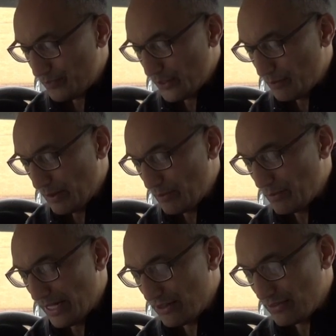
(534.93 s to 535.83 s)
Your pupil
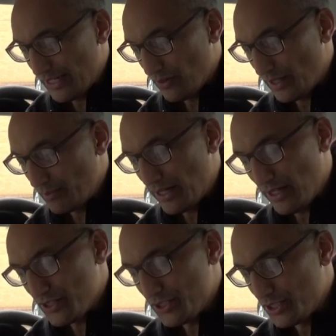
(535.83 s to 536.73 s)
may agree, or they may
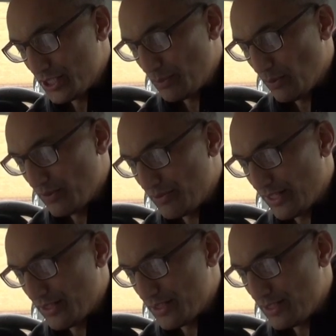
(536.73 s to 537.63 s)
ask you to support them for
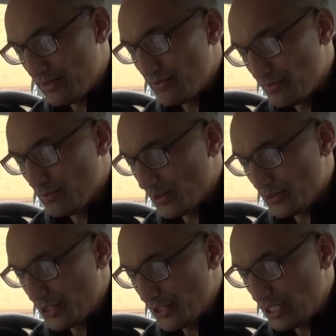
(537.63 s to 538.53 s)
another one or
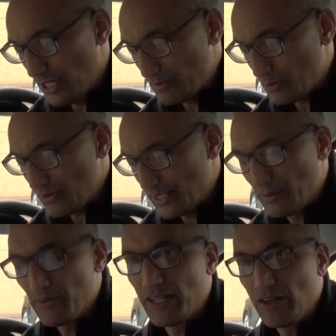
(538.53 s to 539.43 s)
two times whilst they
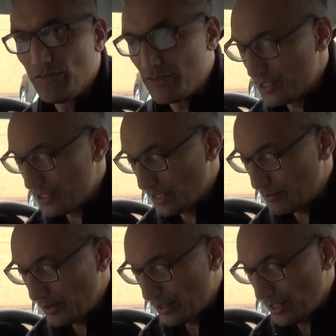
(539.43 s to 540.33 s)
build their confidence
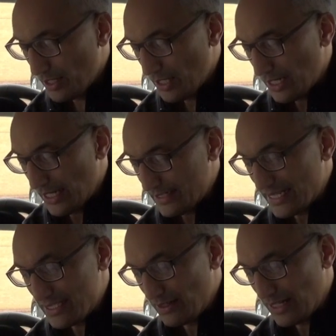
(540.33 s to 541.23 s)
up, and
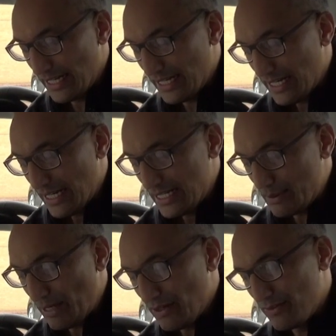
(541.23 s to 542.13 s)
that's okay. It's
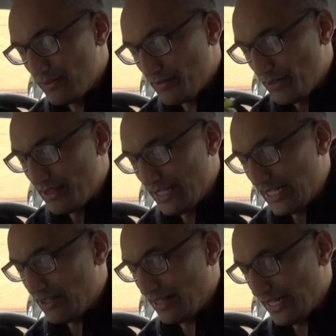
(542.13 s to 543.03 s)
about reviewing and
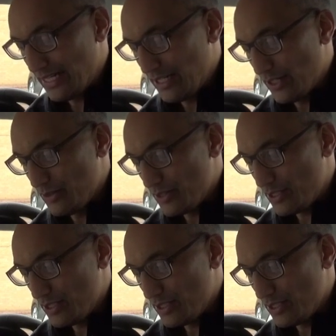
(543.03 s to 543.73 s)
agreeing who's